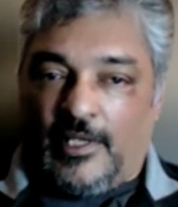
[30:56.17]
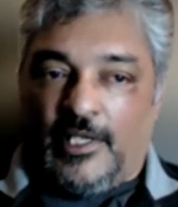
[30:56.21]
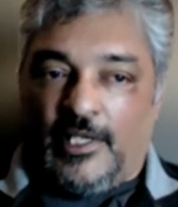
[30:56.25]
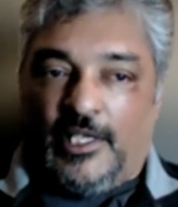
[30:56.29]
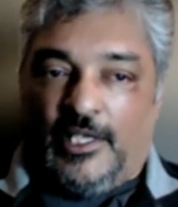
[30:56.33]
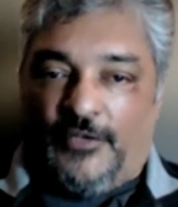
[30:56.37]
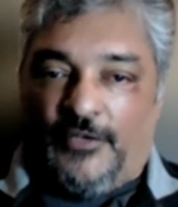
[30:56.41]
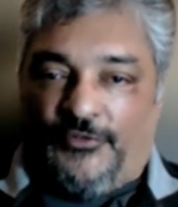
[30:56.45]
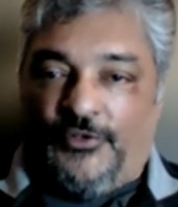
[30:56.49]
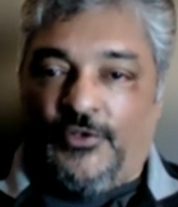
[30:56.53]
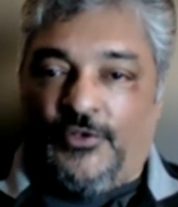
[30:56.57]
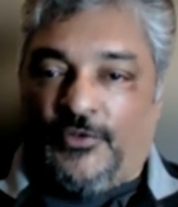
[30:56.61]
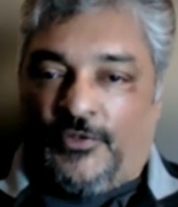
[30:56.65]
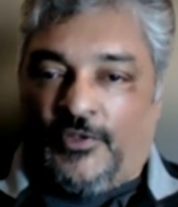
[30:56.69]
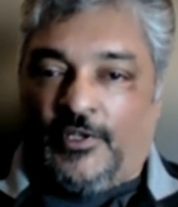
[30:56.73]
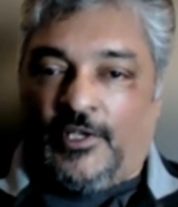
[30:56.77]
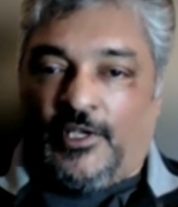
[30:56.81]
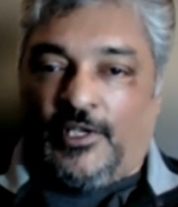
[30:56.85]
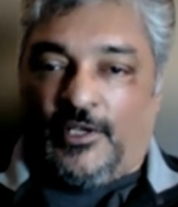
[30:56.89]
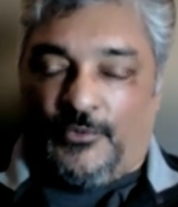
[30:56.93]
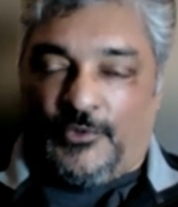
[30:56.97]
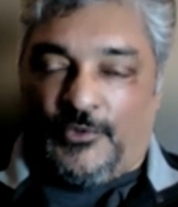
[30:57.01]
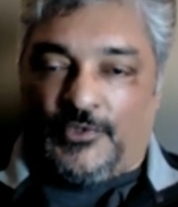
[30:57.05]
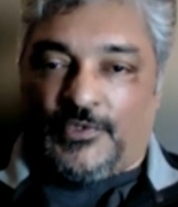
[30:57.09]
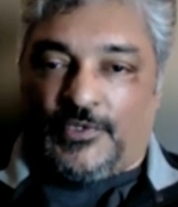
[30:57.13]
If you think
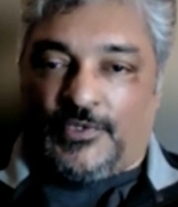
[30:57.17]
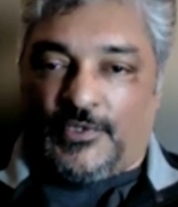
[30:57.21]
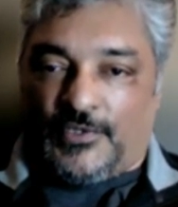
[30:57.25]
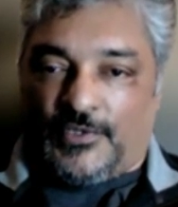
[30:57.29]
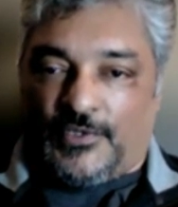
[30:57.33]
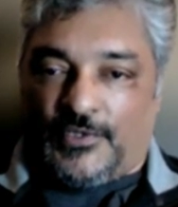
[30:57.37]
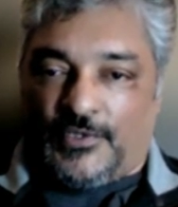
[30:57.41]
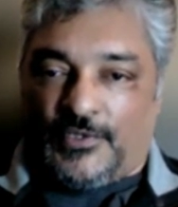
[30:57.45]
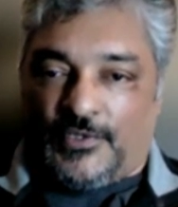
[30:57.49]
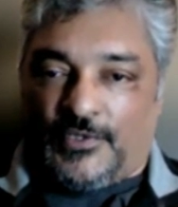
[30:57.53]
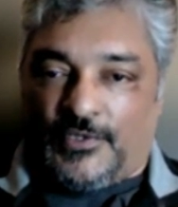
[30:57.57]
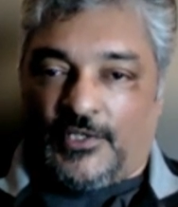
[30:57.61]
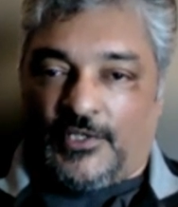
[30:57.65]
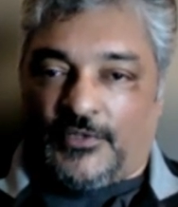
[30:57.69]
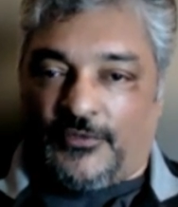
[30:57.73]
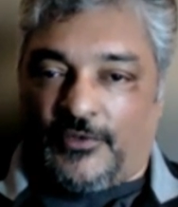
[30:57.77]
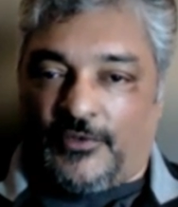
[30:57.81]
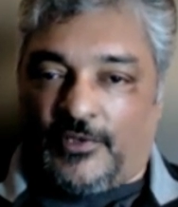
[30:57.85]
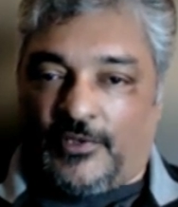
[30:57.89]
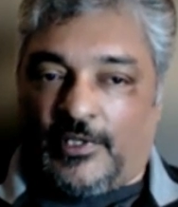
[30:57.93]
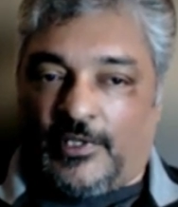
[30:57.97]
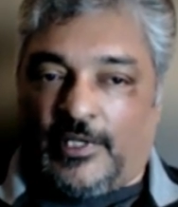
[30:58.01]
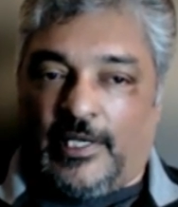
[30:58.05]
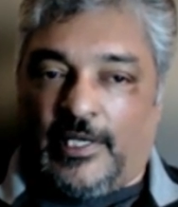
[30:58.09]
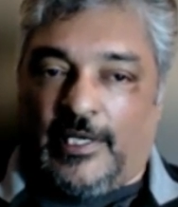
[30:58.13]
it was successful,
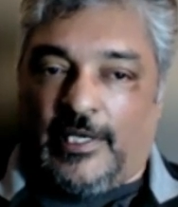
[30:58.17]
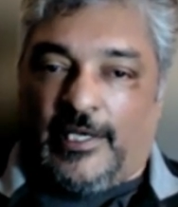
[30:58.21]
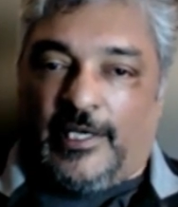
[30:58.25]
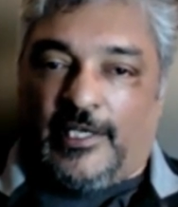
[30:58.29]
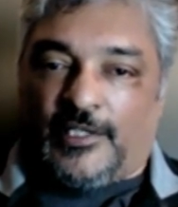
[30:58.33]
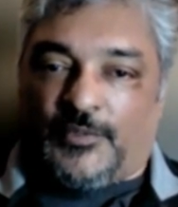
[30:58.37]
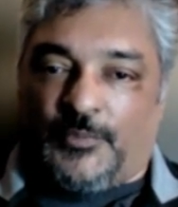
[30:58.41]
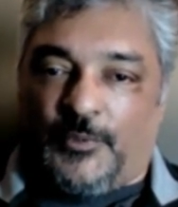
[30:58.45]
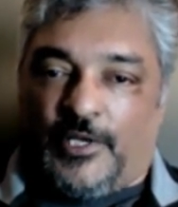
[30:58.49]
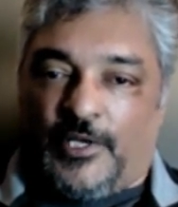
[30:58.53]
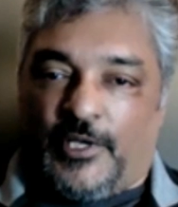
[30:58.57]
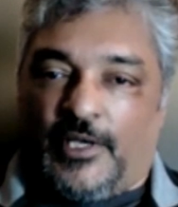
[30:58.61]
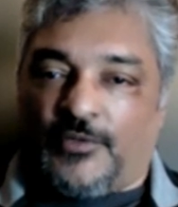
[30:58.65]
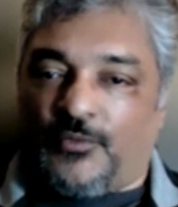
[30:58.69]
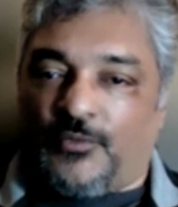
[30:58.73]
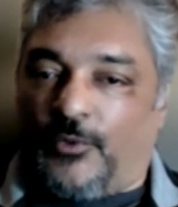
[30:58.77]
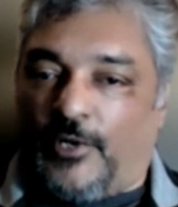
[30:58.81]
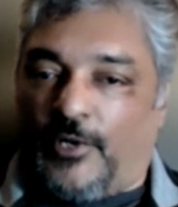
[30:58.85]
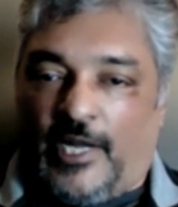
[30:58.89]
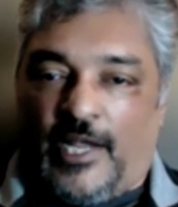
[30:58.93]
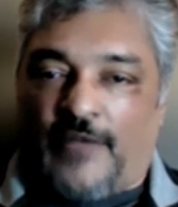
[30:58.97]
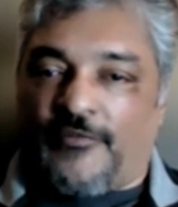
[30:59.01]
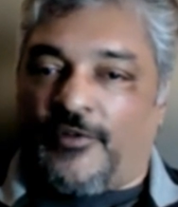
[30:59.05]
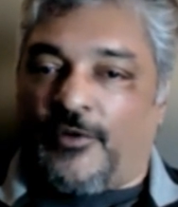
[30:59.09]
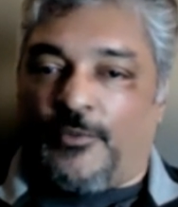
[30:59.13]
it's because
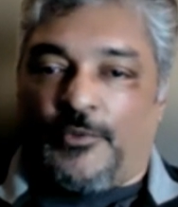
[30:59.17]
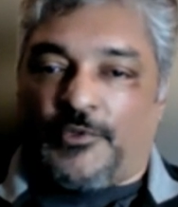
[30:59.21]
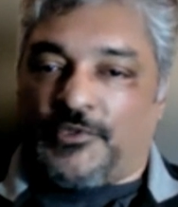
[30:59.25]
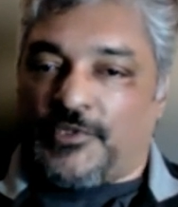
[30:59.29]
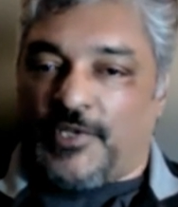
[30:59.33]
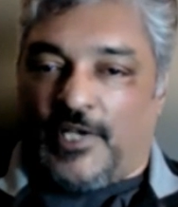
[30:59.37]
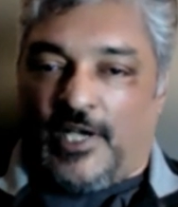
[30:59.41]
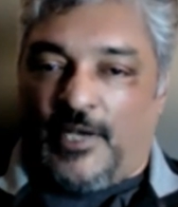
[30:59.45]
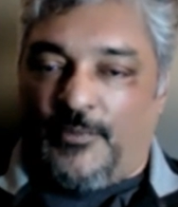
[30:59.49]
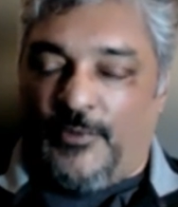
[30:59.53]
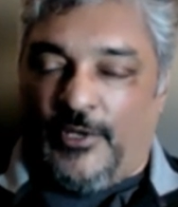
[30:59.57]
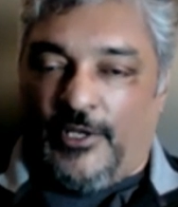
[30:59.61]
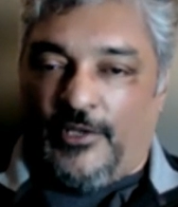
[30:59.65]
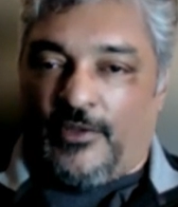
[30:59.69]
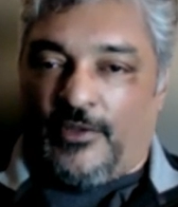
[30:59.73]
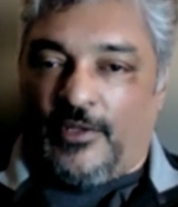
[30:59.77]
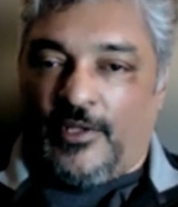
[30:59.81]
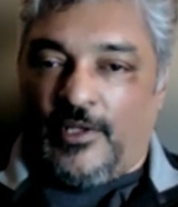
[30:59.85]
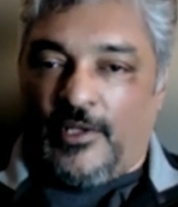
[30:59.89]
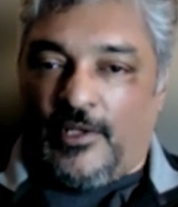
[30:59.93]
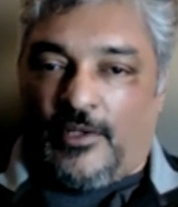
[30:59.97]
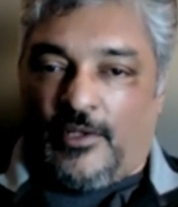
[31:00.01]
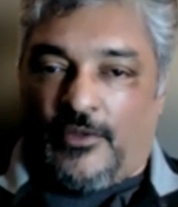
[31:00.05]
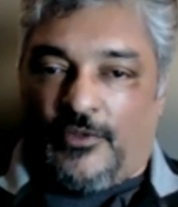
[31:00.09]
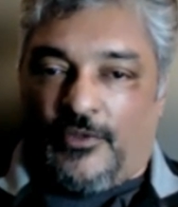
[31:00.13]
whatever was coming
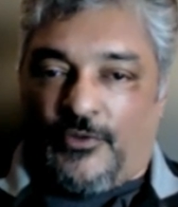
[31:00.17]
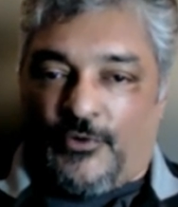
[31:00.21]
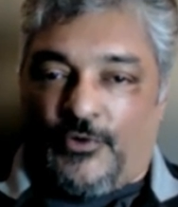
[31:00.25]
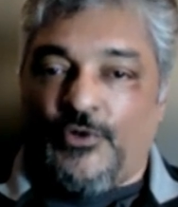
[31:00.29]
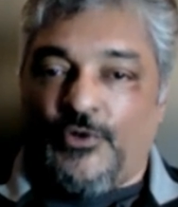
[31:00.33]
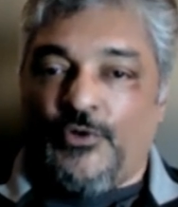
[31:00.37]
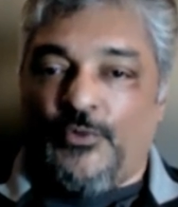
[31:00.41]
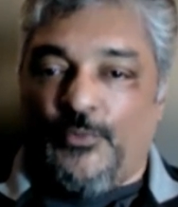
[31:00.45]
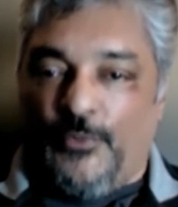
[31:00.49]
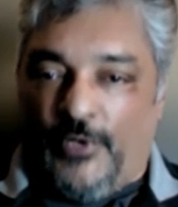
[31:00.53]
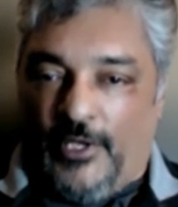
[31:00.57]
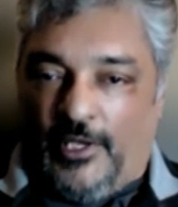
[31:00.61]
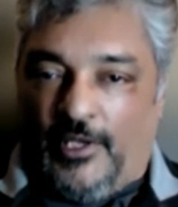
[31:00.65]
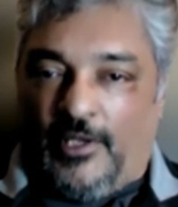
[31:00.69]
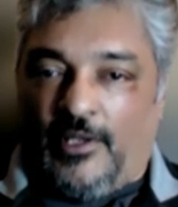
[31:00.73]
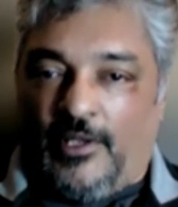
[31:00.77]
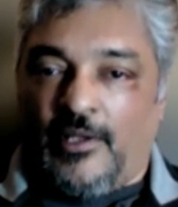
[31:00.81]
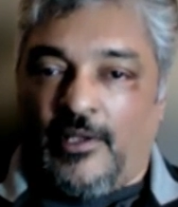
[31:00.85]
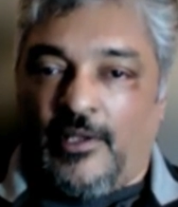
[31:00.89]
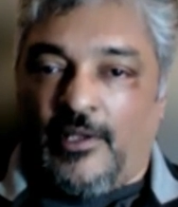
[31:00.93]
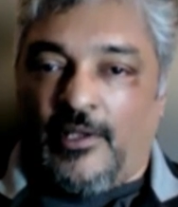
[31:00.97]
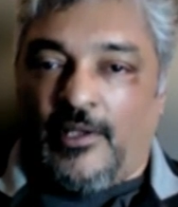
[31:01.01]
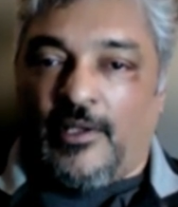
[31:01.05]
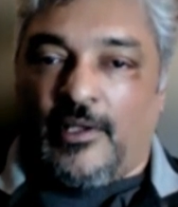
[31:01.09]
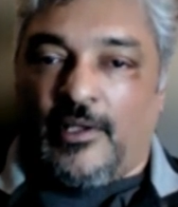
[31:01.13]
through me
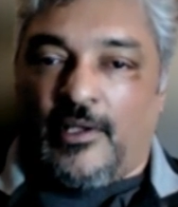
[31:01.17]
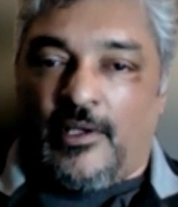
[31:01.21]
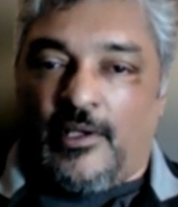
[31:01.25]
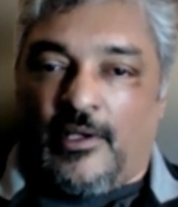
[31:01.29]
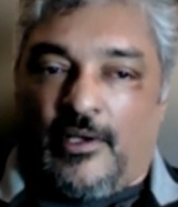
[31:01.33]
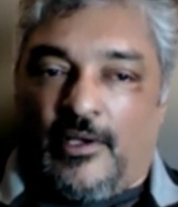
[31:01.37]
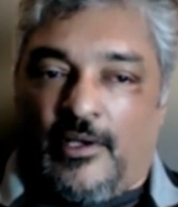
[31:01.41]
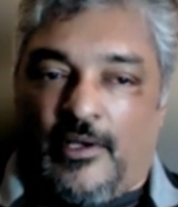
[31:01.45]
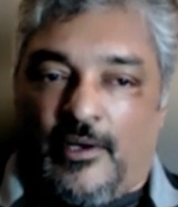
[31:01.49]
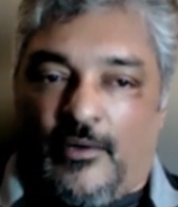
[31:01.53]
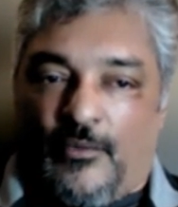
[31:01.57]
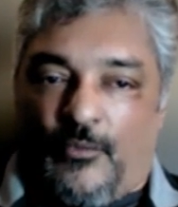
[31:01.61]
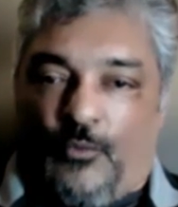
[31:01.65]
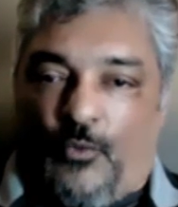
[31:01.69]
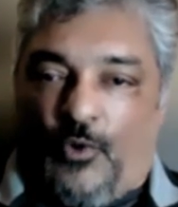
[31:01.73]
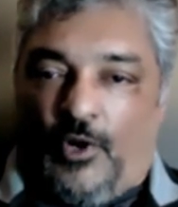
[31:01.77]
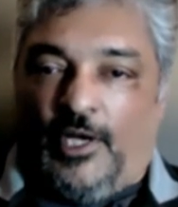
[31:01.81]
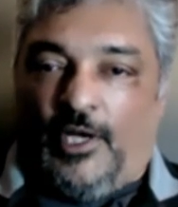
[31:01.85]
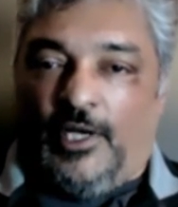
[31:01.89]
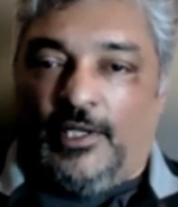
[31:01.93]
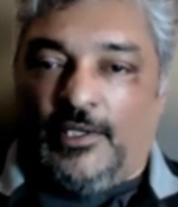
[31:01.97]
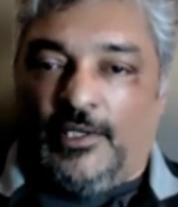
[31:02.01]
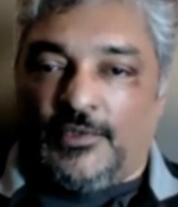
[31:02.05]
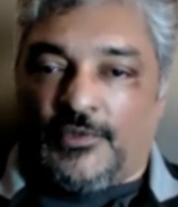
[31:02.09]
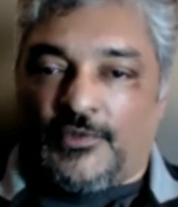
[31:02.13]

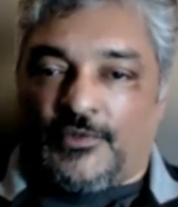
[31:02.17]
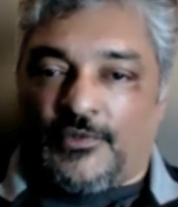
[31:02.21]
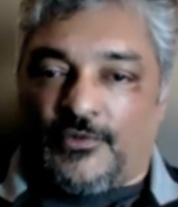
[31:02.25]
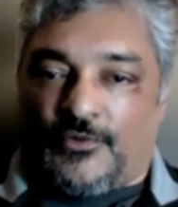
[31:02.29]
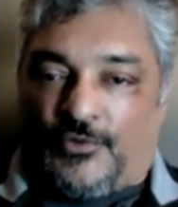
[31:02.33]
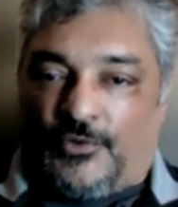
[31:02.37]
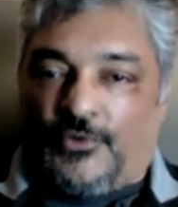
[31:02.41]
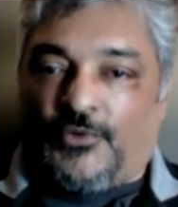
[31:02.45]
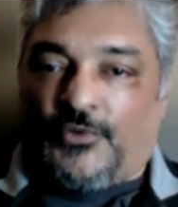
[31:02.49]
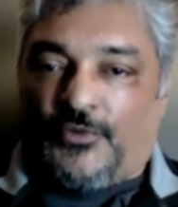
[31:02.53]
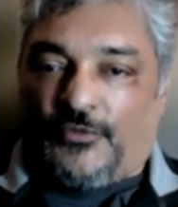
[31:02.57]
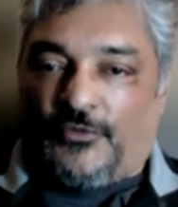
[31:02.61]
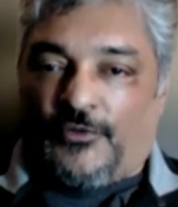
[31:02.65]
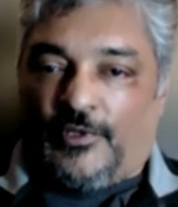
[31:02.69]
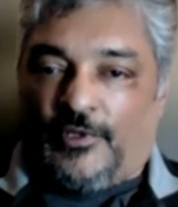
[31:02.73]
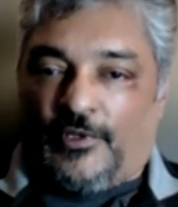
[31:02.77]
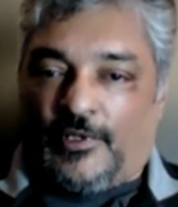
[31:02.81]
was truthful.